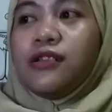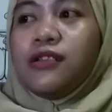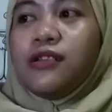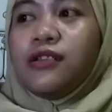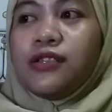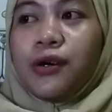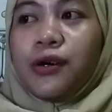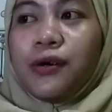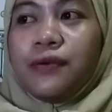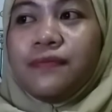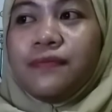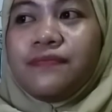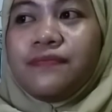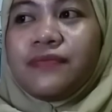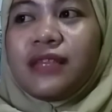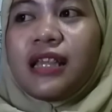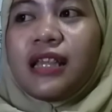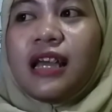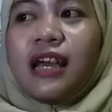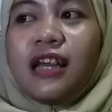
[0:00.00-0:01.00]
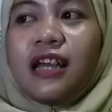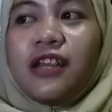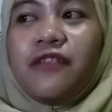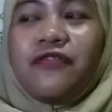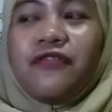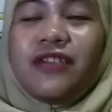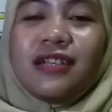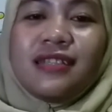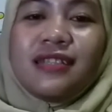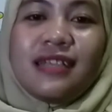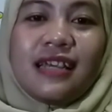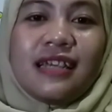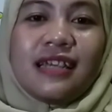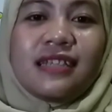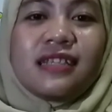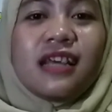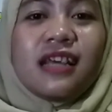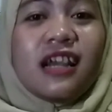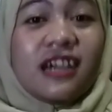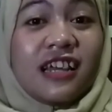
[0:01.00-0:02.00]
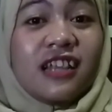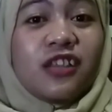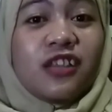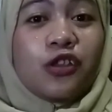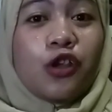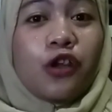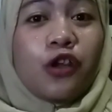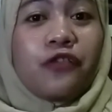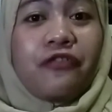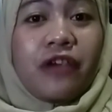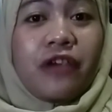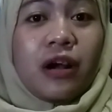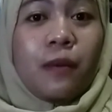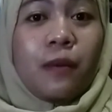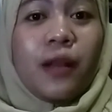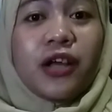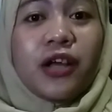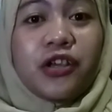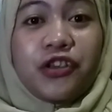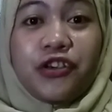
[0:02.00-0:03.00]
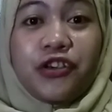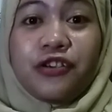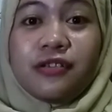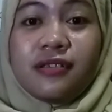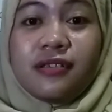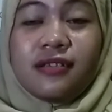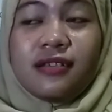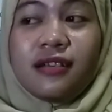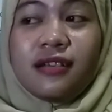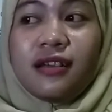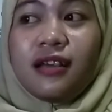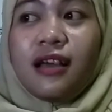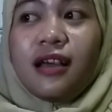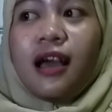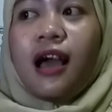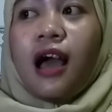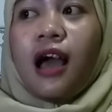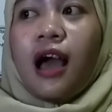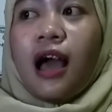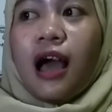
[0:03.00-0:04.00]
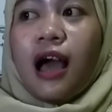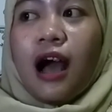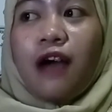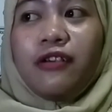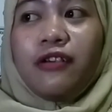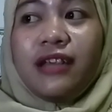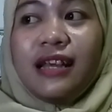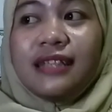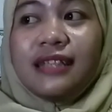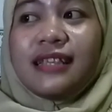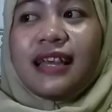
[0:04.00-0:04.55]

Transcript: So the first is read non-verbal cues. Audience